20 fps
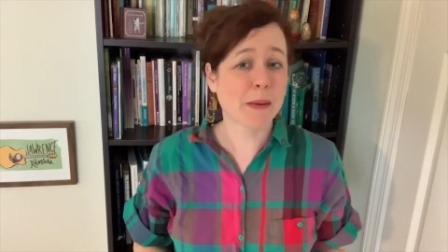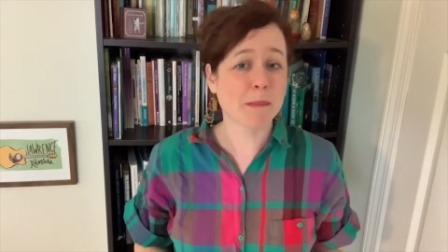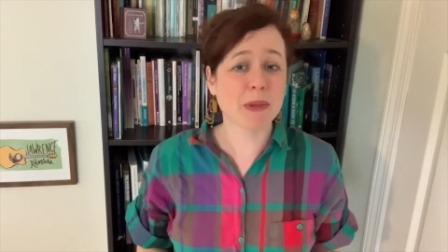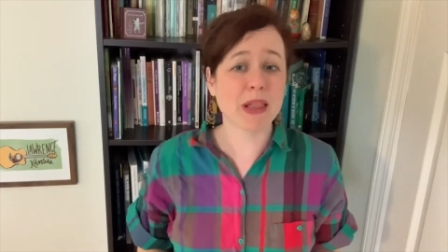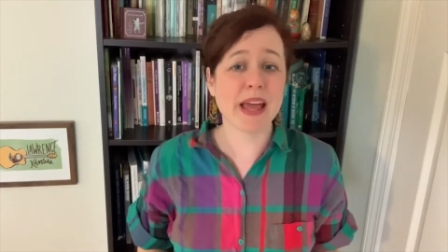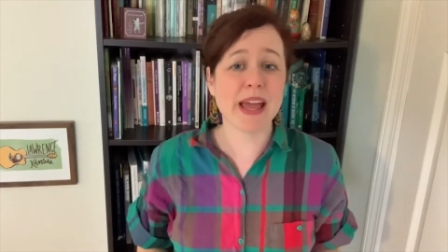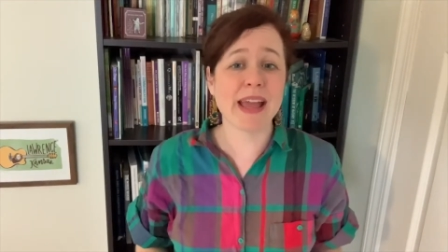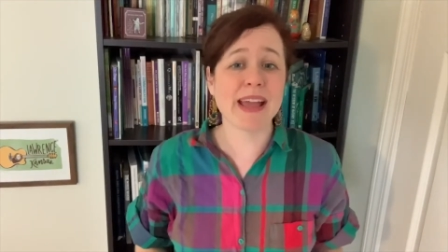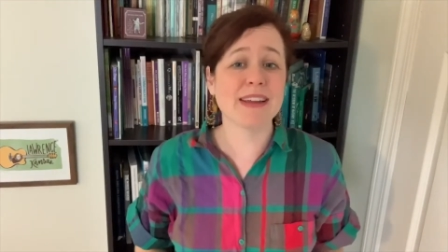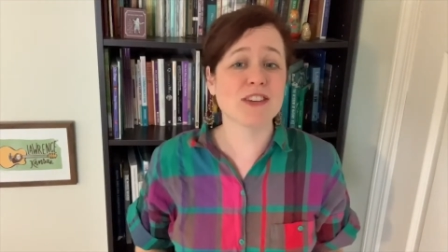
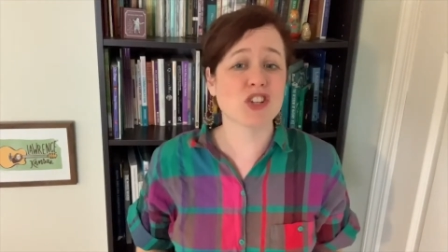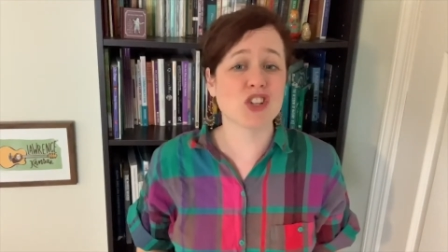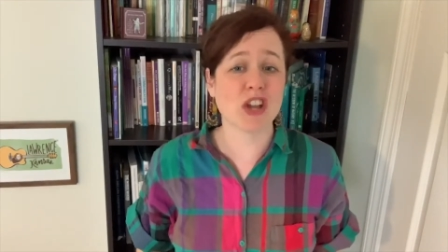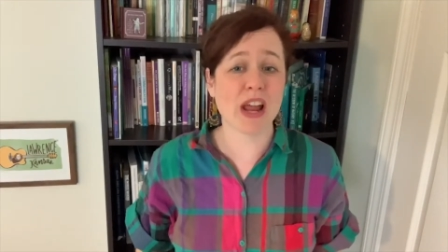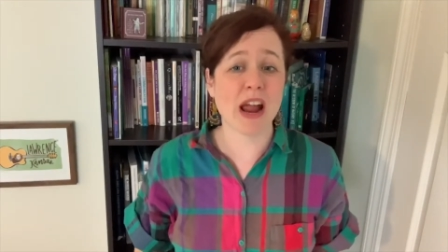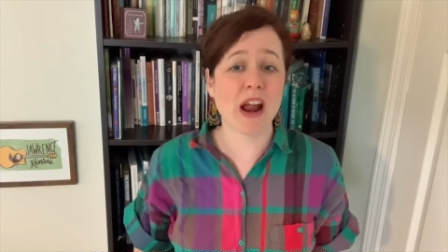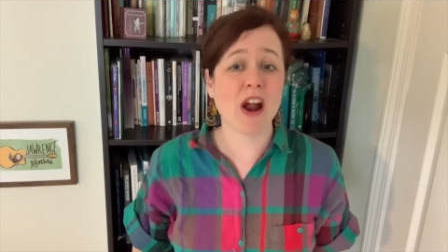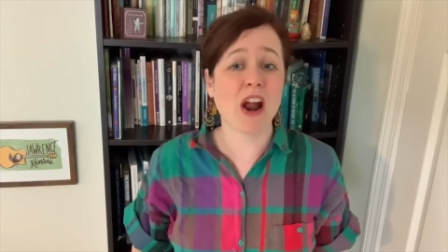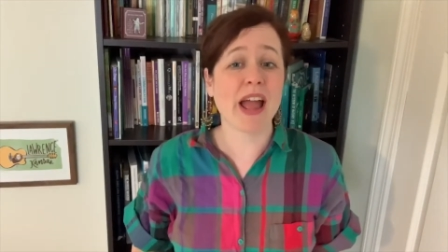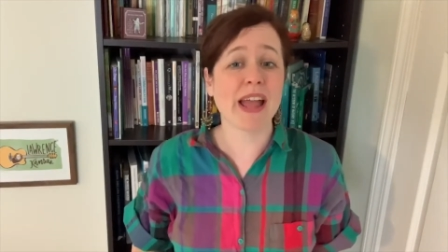play,
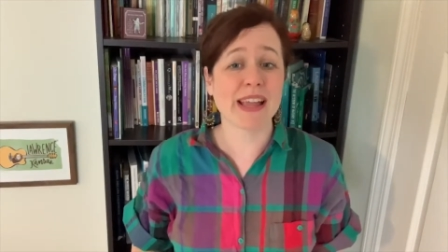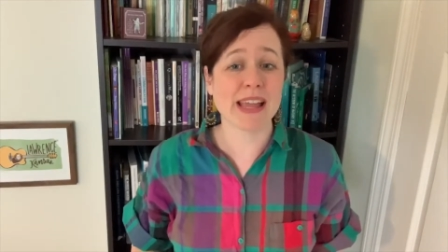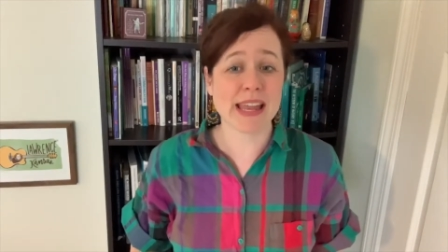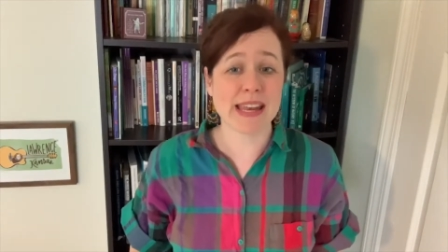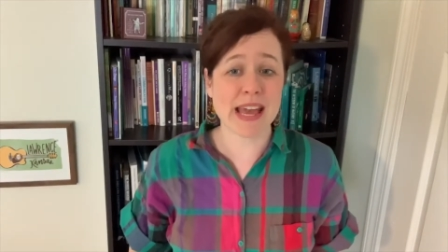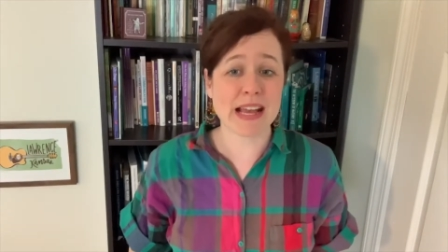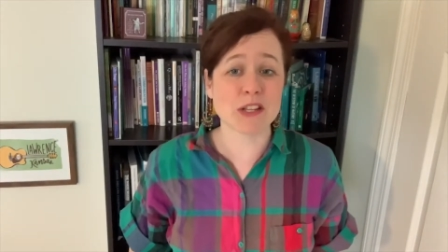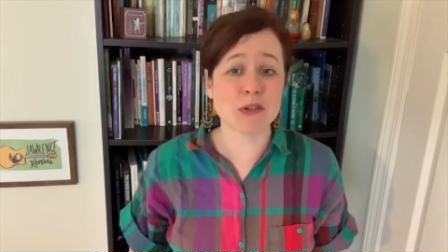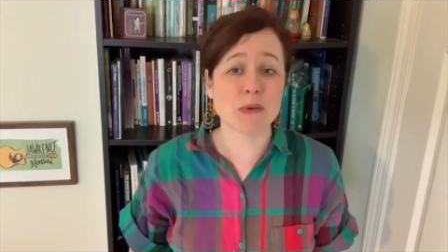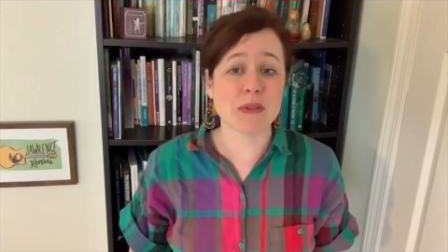share, and
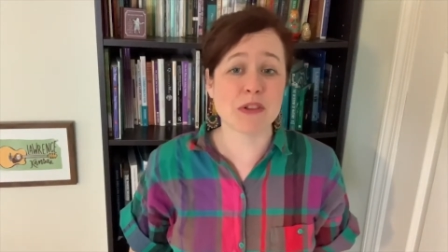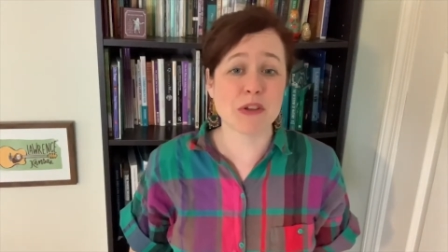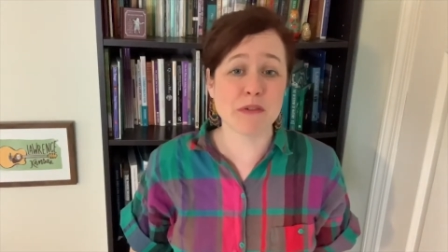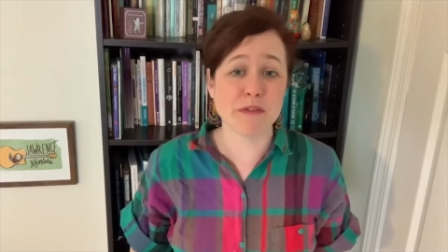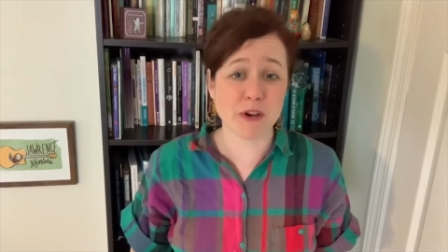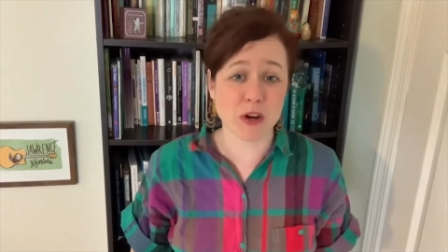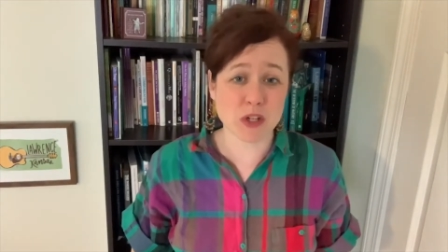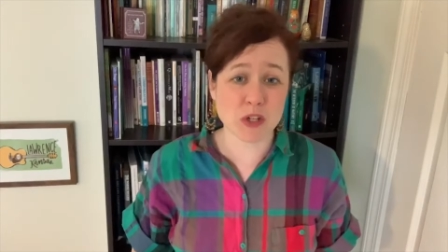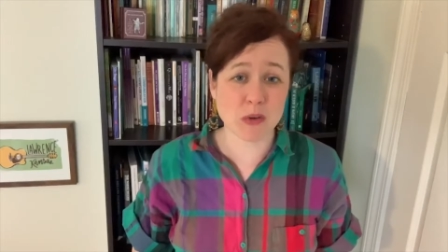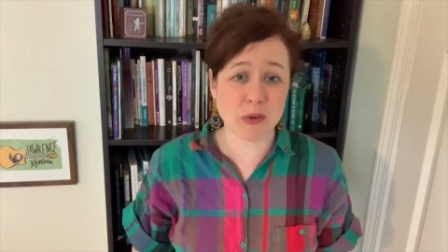connect with you
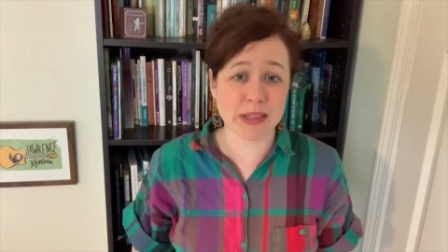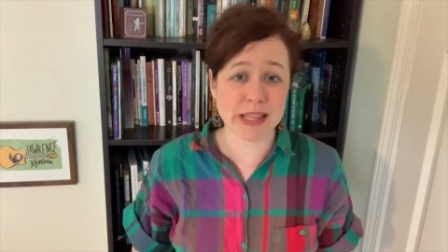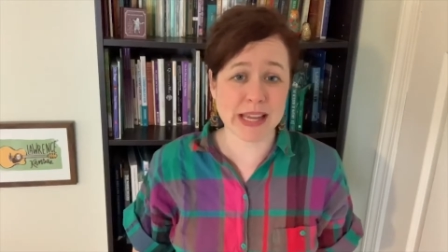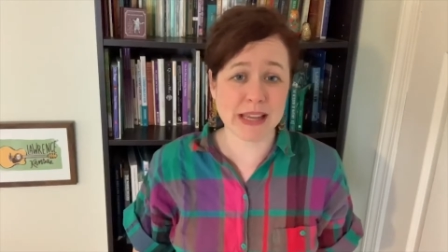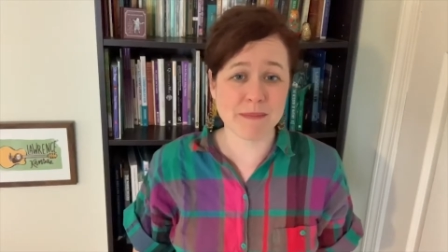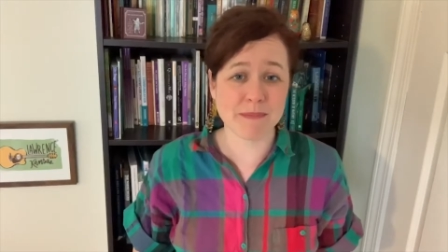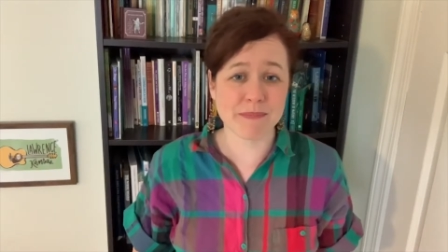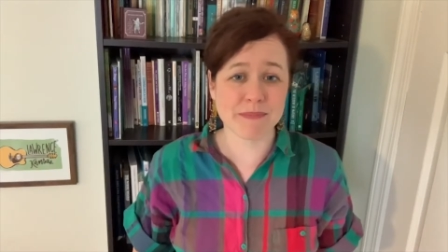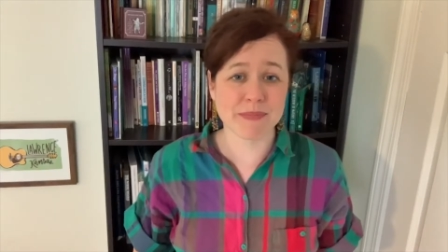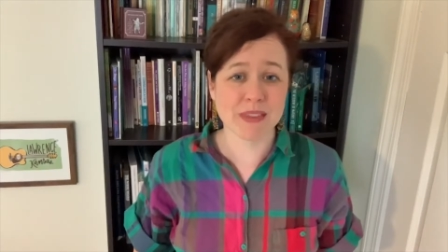virtually.